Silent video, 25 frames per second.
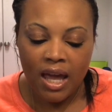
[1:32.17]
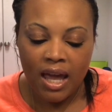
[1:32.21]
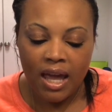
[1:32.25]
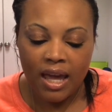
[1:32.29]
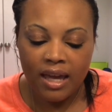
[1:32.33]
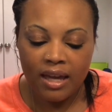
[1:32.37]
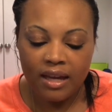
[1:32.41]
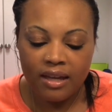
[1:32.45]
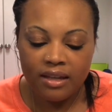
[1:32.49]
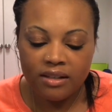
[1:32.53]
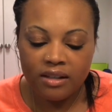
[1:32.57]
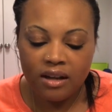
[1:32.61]

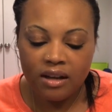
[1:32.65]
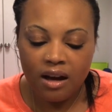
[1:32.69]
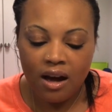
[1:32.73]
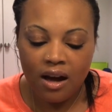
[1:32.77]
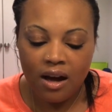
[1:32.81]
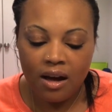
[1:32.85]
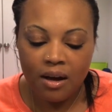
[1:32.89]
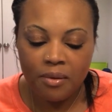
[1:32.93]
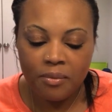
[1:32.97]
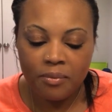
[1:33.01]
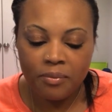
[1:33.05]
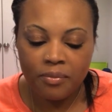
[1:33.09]
And
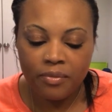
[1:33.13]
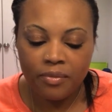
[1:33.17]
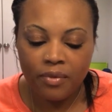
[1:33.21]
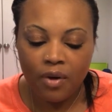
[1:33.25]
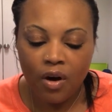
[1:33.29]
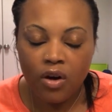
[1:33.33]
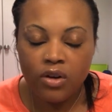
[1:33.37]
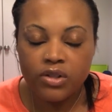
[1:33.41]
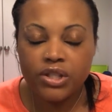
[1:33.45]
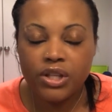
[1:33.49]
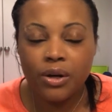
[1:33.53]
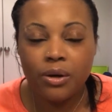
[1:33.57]

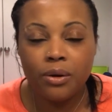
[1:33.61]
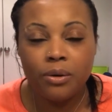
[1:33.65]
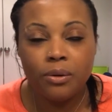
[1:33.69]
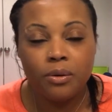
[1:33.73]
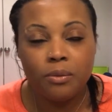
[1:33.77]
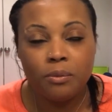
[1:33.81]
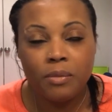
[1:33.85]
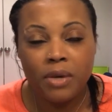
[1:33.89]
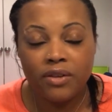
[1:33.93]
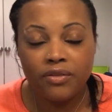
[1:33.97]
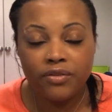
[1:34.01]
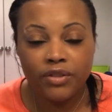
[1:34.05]

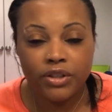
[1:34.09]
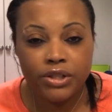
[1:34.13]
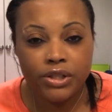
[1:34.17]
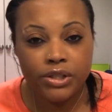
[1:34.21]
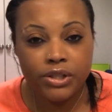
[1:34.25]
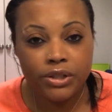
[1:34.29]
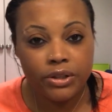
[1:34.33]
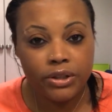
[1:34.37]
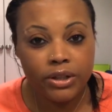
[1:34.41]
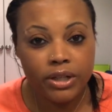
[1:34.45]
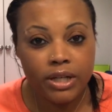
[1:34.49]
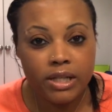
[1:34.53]
also my
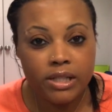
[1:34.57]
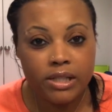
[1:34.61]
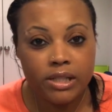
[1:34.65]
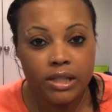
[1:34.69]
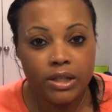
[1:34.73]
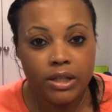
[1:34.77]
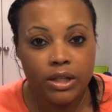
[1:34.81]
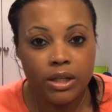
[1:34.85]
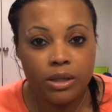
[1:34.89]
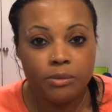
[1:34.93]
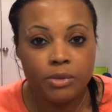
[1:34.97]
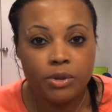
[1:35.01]
first degree is
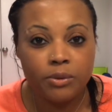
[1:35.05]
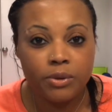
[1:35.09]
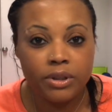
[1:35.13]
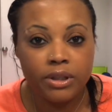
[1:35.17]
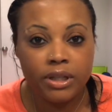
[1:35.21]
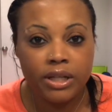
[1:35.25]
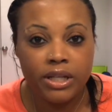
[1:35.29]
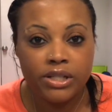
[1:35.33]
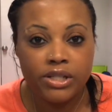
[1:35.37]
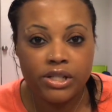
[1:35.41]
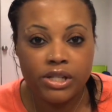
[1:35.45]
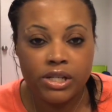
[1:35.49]
in human
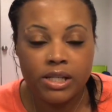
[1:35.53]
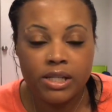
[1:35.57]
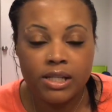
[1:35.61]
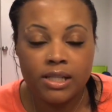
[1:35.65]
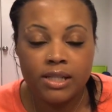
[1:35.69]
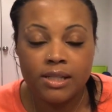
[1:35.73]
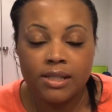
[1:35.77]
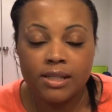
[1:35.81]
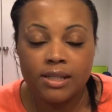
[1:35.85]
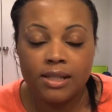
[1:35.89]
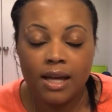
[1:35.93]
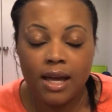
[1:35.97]

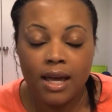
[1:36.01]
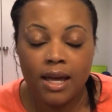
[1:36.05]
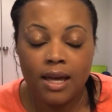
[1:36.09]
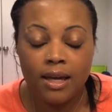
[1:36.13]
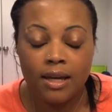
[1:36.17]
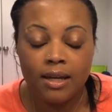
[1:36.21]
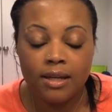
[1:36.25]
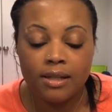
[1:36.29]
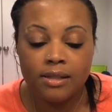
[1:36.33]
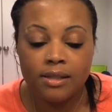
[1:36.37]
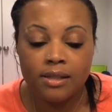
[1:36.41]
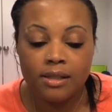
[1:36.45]
relations,
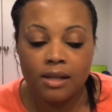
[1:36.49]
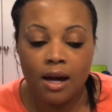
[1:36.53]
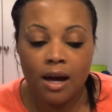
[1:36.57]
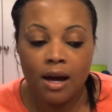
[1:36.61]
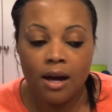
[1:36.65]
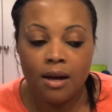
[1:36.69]
and